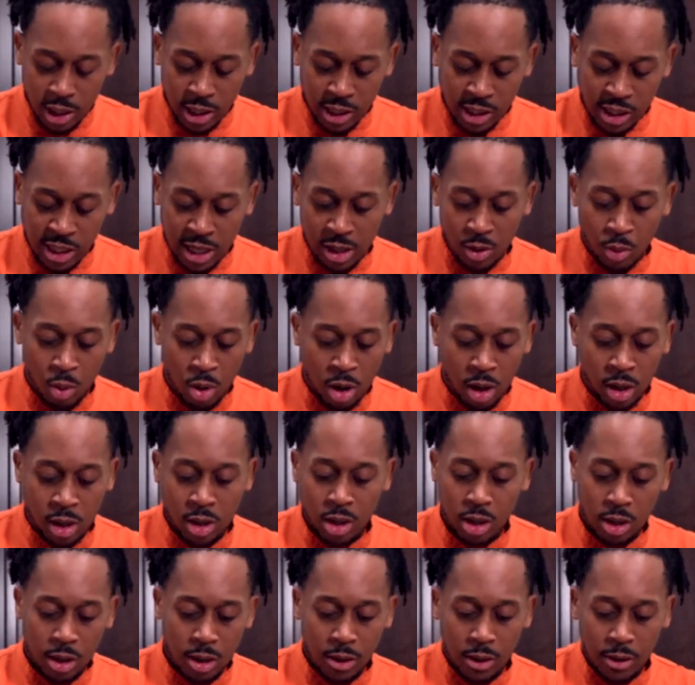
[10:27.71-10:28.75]
set of
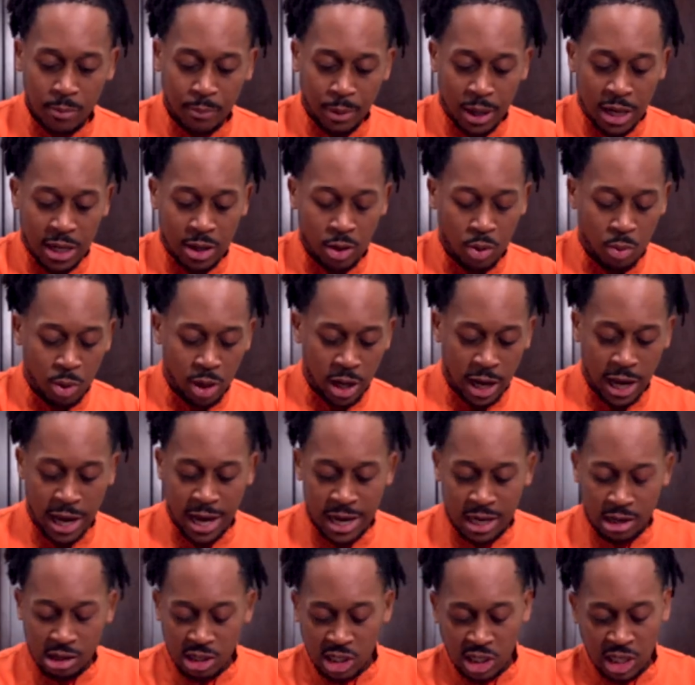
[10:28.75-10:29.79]
water, but I don't want to
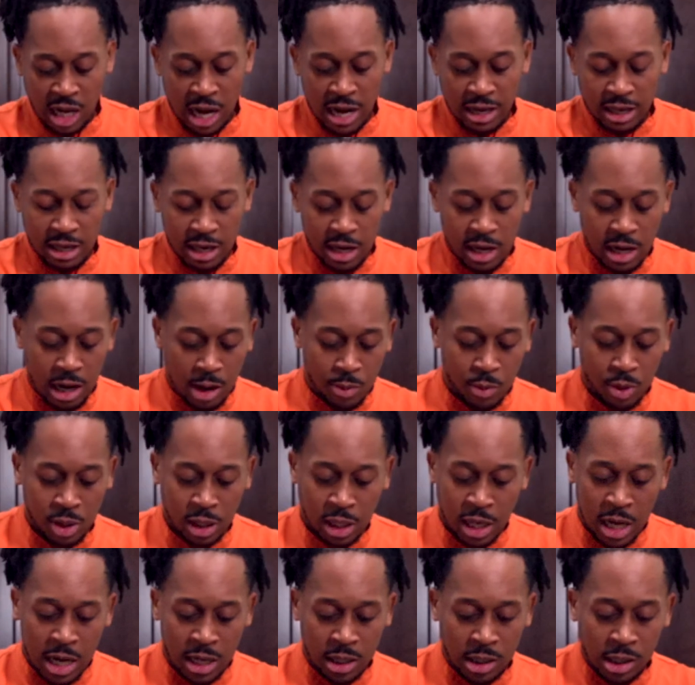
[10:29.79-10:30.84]
add any stock yet. I want
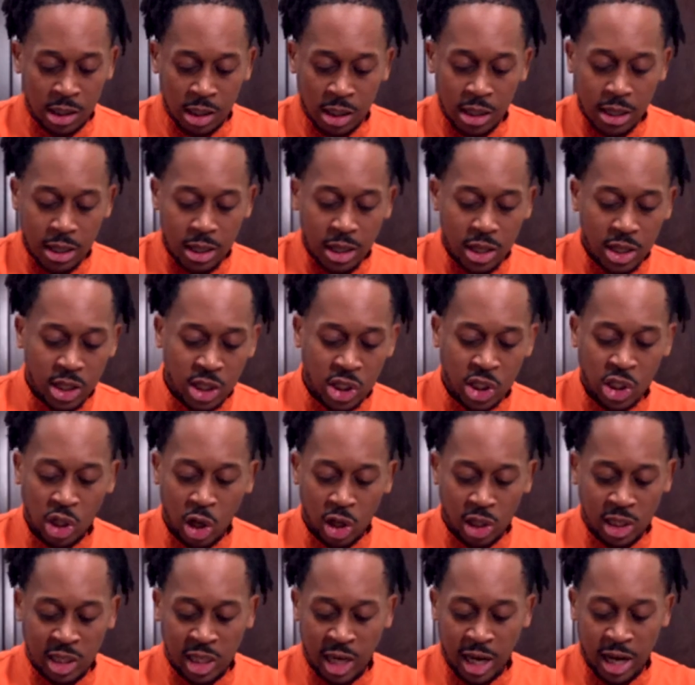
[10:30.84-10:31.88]
to kind of
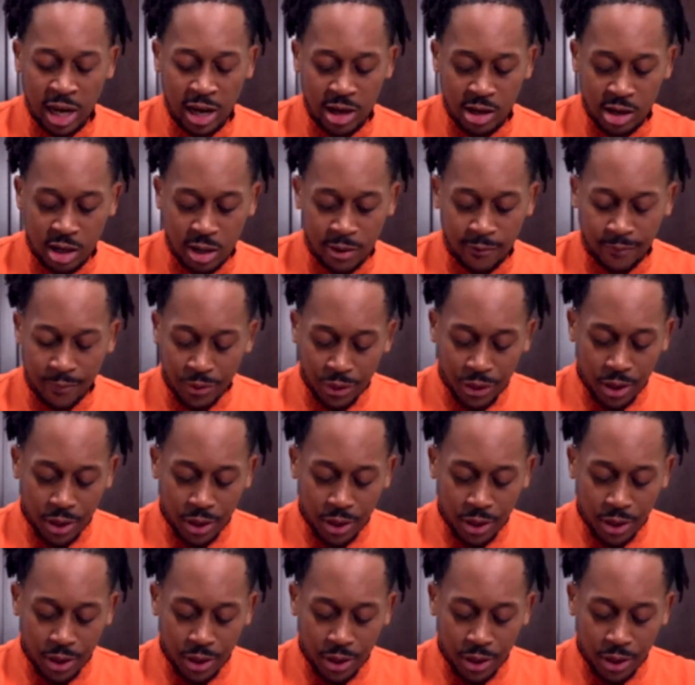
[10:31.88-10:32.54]
saute and